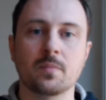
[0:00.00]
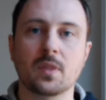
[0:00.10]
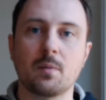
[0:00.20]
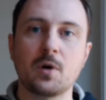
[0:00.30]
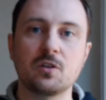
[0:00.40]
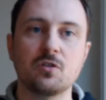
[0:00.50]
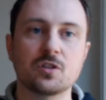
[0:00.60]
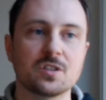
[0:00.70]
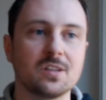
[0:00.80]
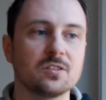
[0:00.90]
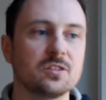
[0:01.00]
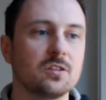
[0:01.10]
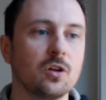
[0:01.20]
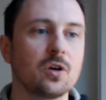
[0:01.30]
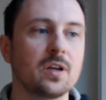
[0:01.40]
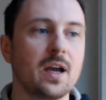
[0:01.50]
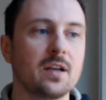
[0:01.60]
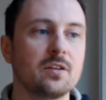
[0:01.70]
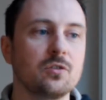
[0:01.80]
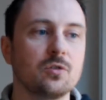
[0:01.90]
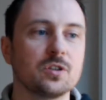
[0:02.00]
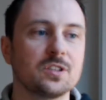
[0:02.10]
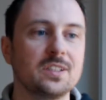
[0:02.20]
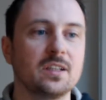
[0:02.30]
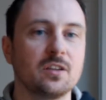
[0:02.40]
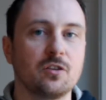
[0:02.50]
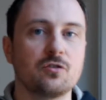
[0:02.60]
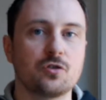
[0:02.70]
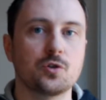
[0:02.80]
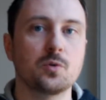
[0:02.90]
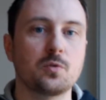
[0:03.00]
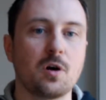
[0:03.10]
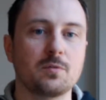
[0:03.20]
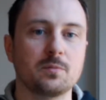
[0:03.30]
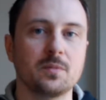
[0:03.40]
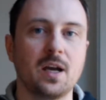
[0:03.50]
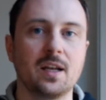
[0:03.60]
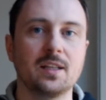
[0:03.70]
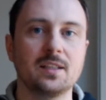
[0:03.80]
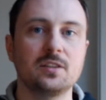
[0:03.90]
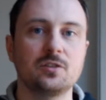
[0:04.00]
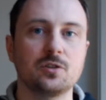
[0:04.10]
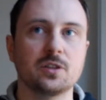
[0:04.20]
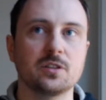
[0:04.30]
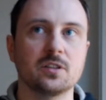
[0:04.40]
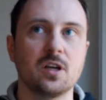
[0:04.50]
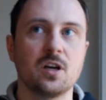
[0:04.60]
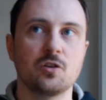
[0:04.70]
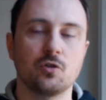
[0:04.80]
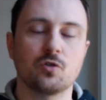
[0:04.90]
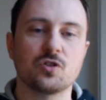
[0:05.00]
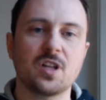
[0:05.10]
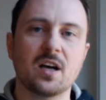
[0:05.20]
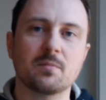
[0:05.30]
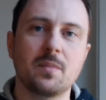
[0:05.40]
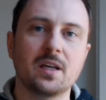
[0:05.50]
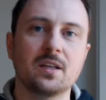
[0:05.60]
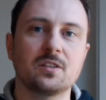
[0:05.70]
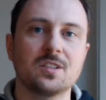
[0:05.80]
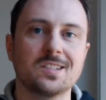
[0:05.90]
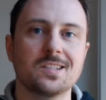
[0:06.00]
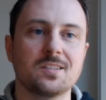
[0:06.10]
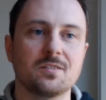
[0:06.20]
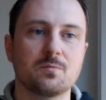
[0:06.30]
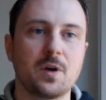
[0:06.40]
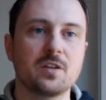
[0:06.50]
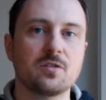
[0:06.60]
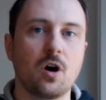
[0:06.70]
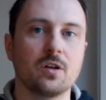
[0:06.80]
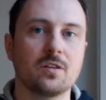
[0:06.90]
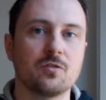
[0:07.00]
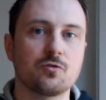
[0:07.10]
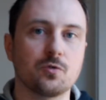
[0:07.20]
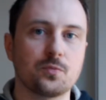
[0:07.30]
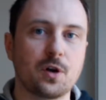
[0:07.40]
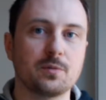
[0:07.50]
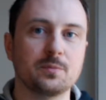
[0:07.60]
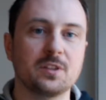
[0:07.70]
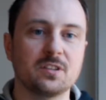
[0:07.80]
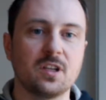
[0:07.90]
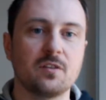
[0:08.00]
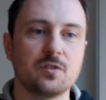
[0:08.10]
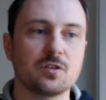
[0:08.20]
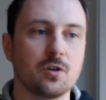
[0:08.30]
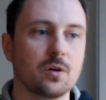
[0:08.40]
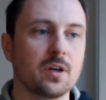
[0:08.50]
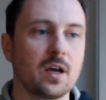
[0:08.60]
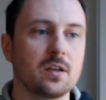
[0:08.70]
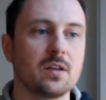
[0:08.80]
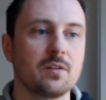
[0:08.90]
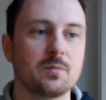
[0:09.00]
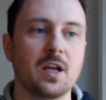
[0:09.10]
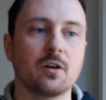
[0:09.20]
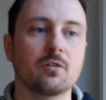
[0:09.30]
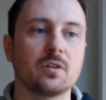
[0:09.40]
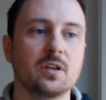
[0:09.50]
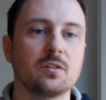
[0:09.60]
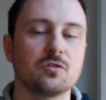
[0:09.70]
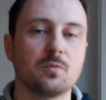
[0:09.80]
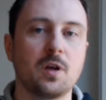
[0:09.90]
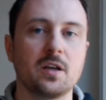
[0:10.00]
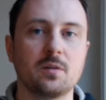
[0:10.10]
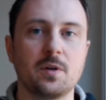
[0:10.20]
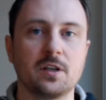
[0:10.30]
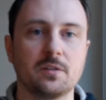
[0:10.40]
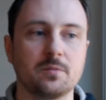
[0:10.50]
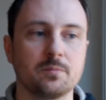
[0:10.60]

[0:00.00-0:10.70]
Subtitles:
But you're still looking at it, you are seeing the true problem, and at least you can start making decisions based on the true problem instead of just looking at it an aggregate supply and demand.